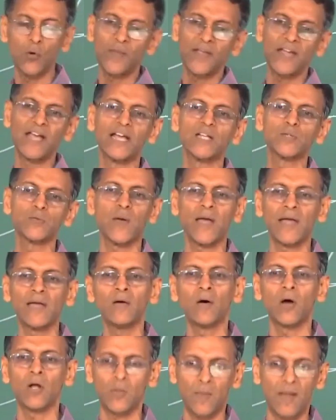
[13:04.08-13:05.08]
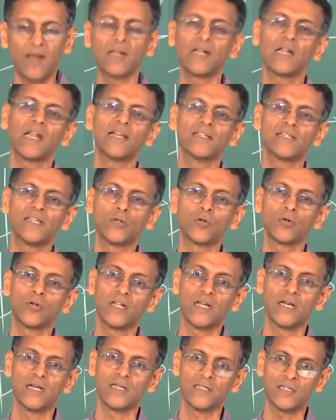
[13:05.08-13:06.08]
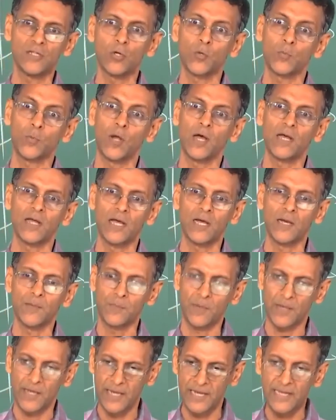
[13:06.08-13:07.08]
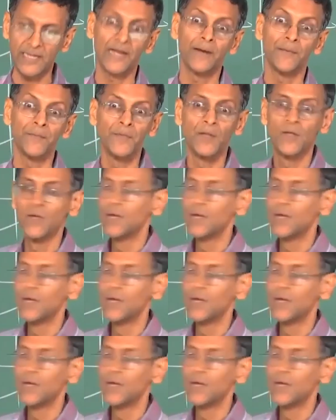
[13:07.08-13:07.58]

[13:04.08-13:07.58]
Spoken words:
omega xy automatically a zero area.